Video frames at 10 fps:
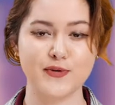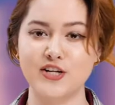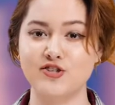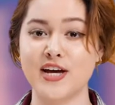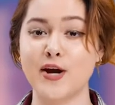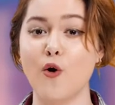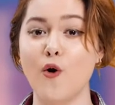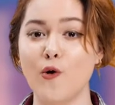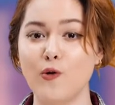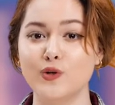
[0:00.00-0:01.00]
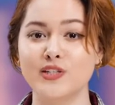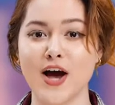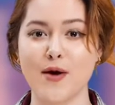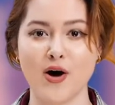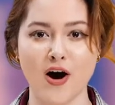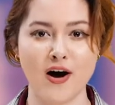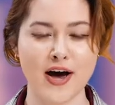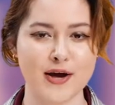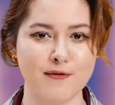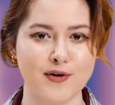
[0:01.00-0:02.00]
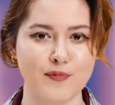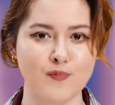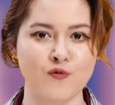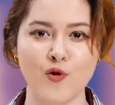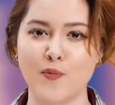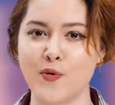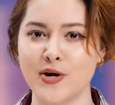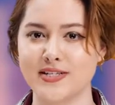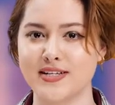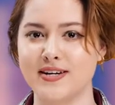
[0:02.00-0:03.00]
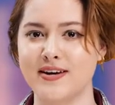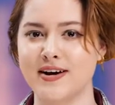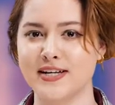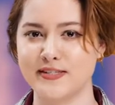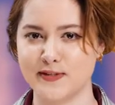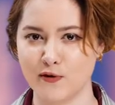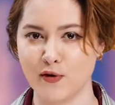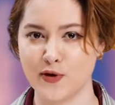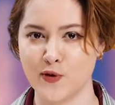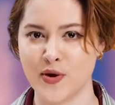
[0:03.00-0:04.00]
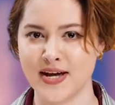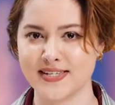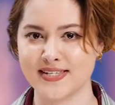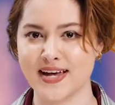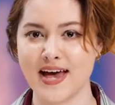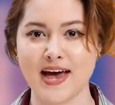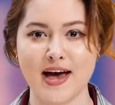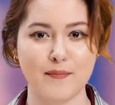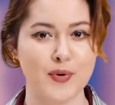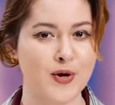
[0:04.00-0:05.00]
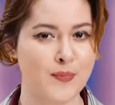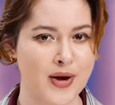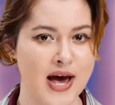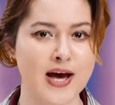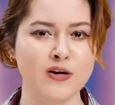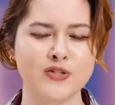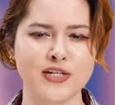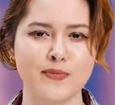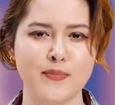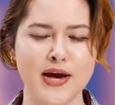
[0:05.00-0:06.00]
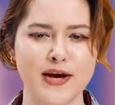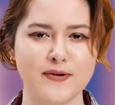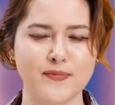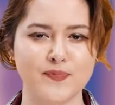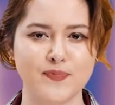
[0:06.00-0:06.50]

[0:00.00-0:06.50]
reached an all-time high of $4.90 per pound in May.